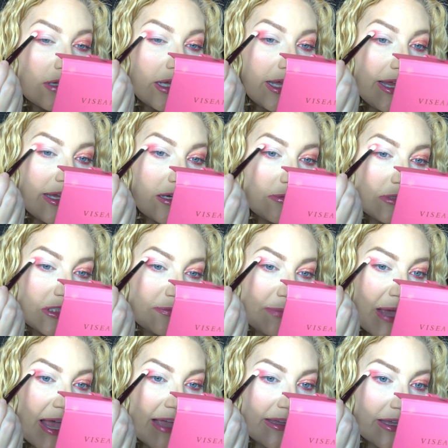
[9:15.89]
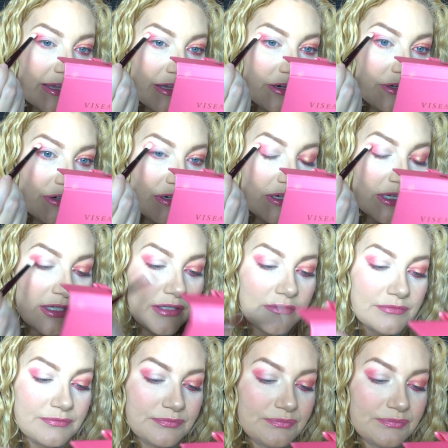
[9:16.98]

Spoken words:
And I'm just packing it on.